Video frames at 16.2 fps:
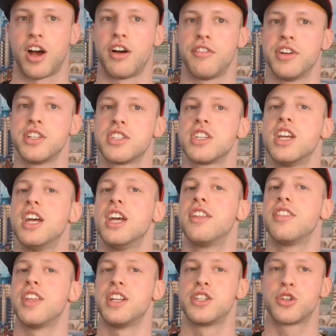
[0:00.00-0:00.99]
others,
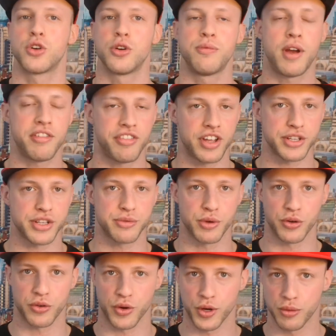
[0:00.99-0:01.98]
then join my
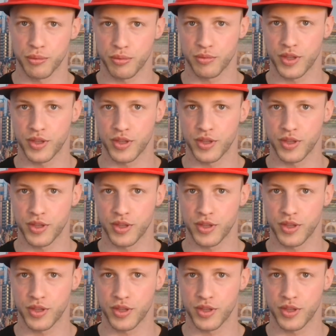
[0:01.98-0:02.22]
Facebook group.